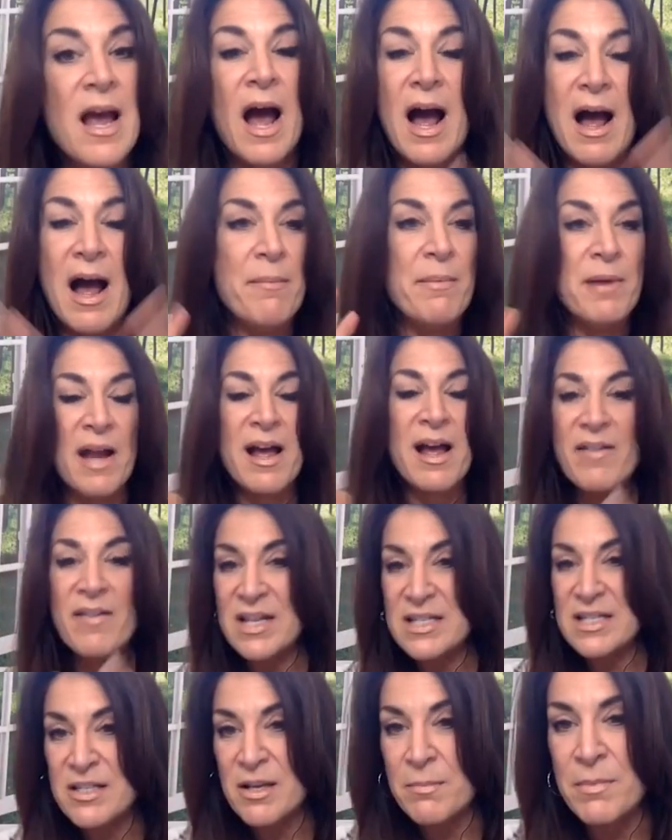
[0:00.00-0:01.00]
I've
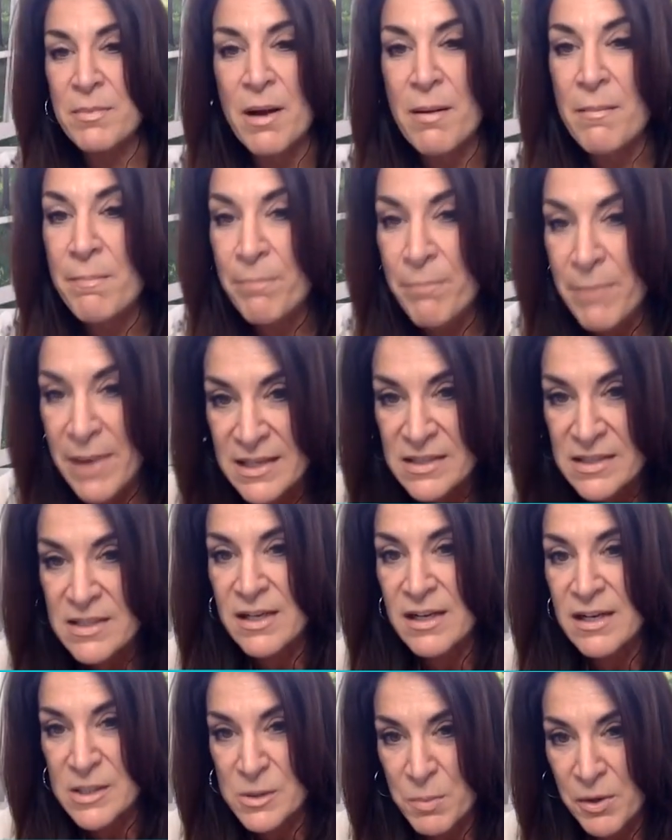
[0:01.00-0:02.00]
had some
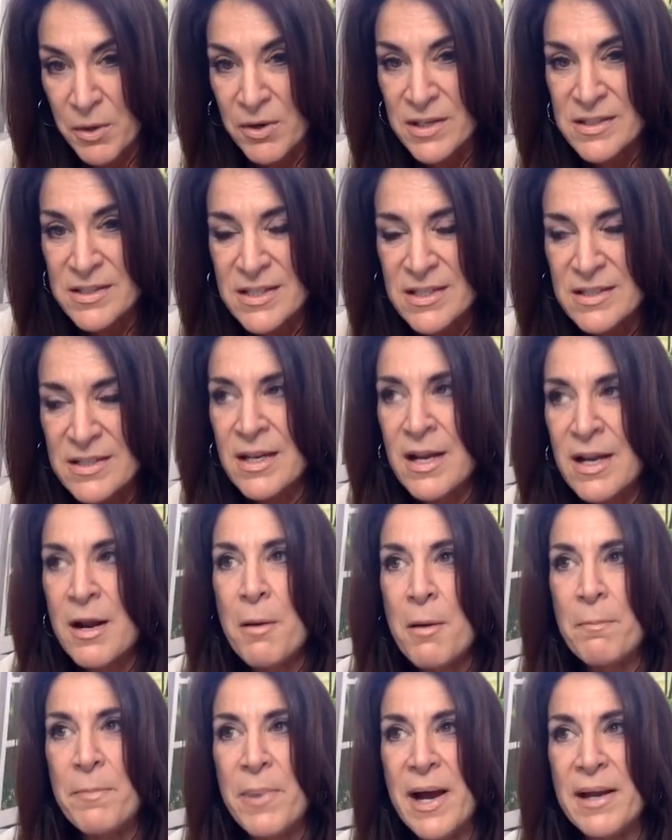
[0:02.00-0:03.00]
amazing experiences,
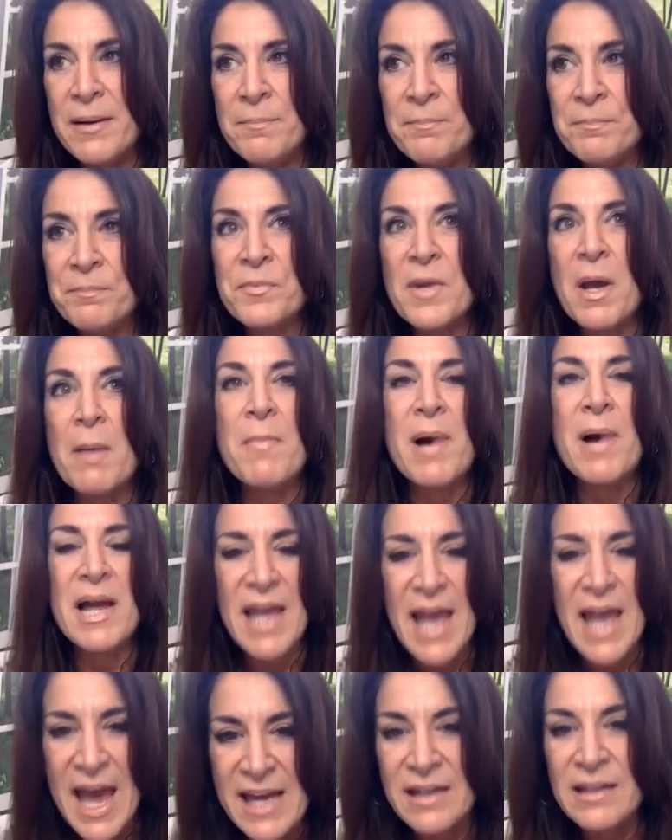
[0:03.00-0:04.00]
but
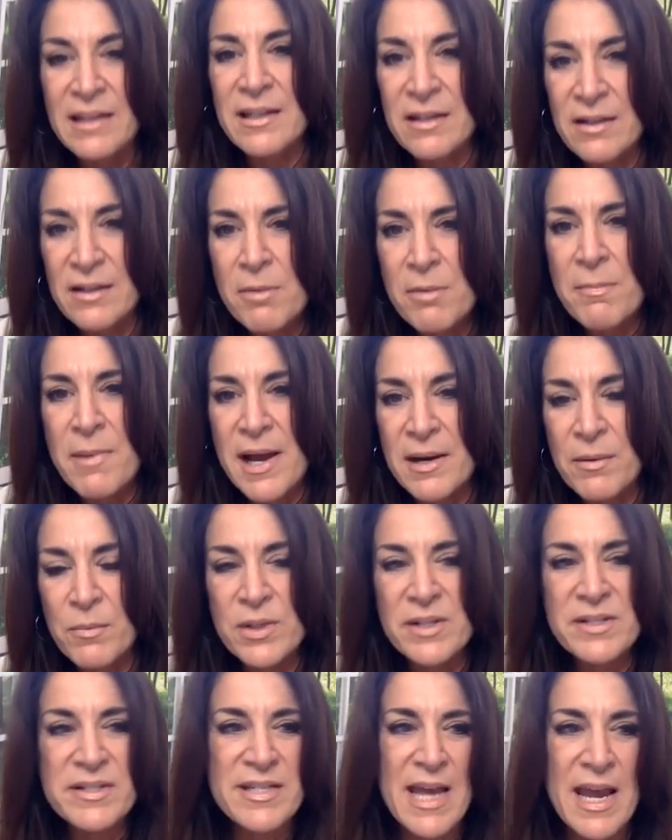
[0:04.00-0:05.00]
my analytical mind
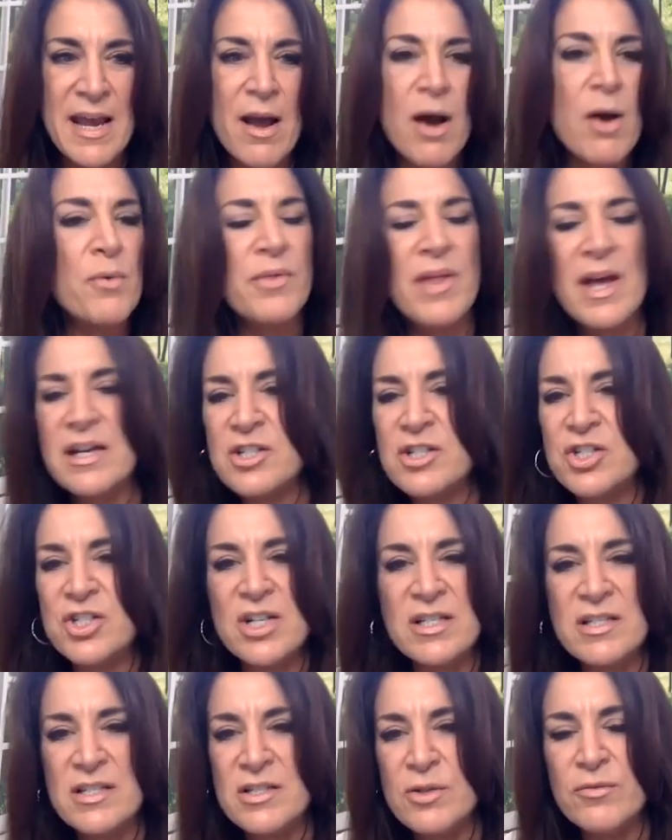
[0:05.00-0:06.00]
will say, oh, that's
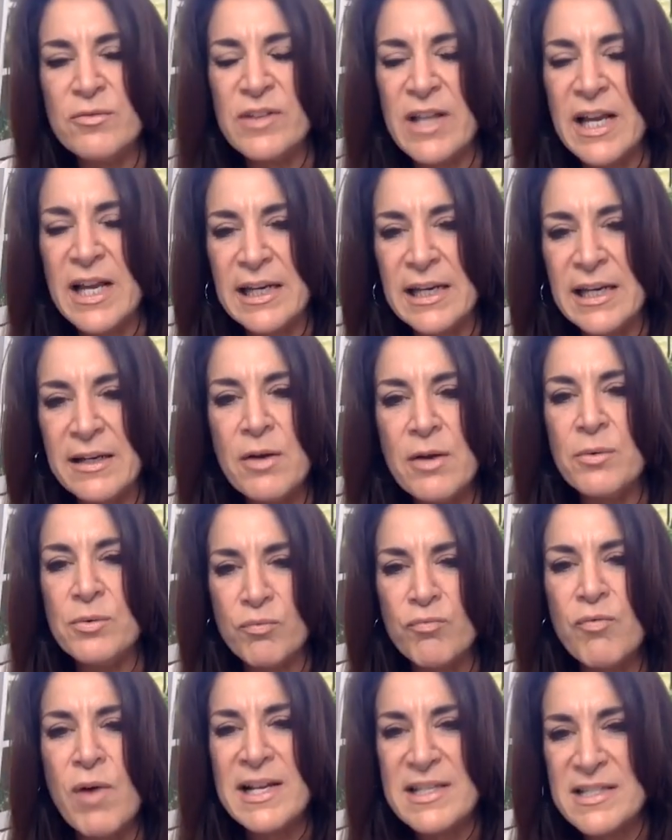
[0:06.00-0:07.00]
just too flighty. No,
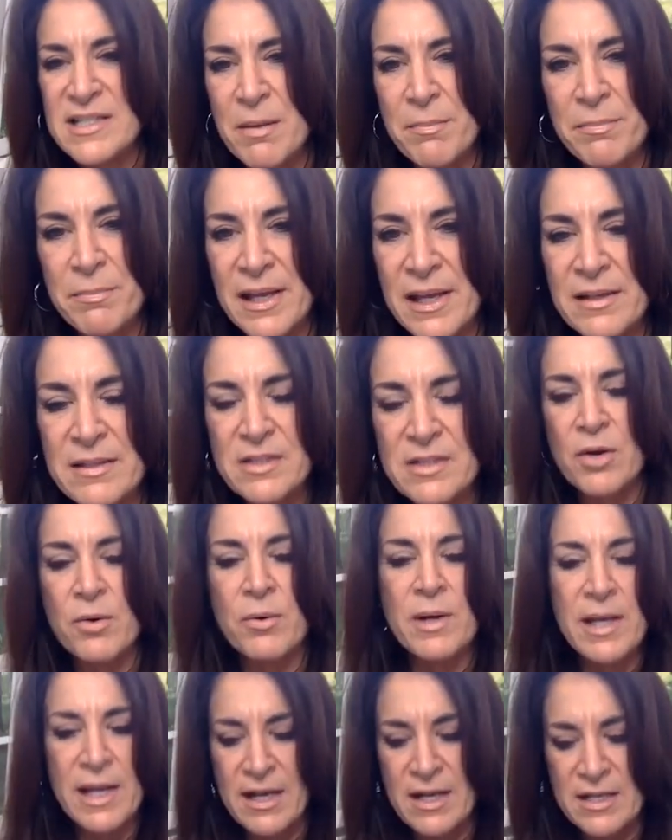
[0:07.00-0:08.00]
write something. So,
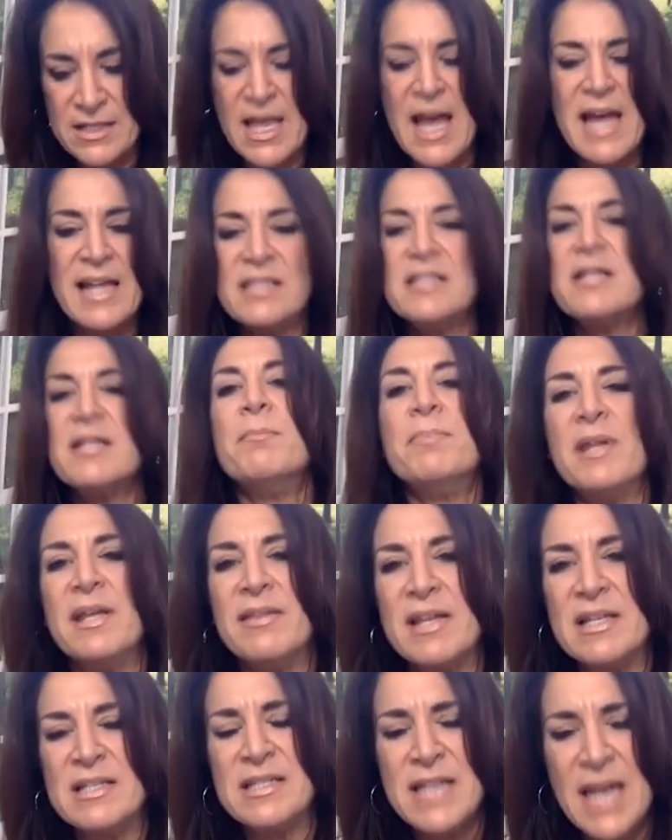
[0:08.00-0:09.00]
because that's something
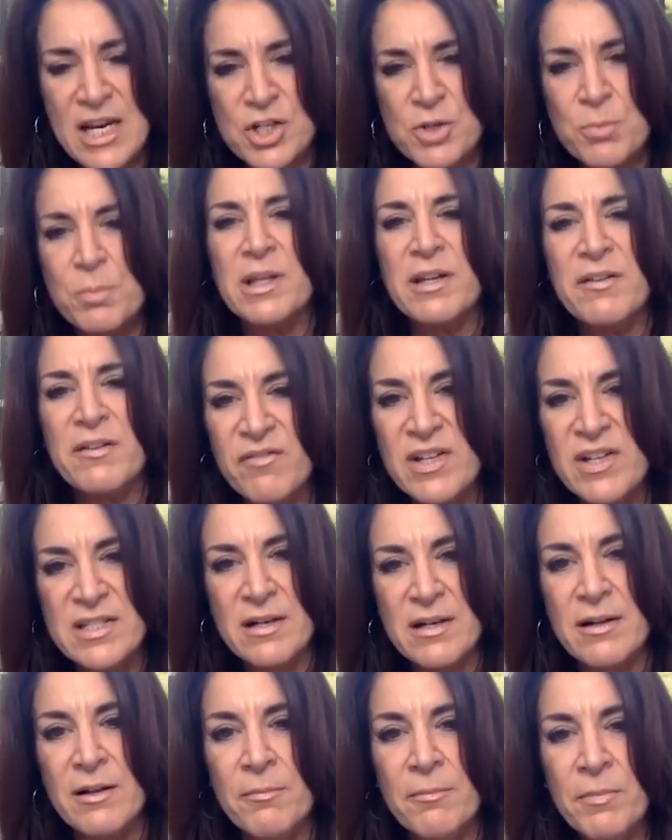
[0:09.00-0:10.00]
that's tangible and
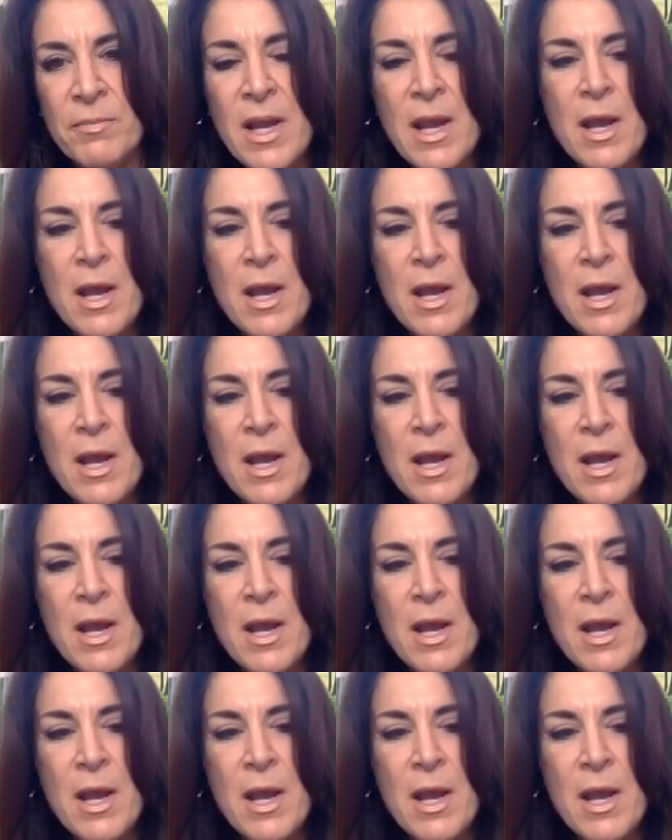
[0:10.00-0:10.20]
physical.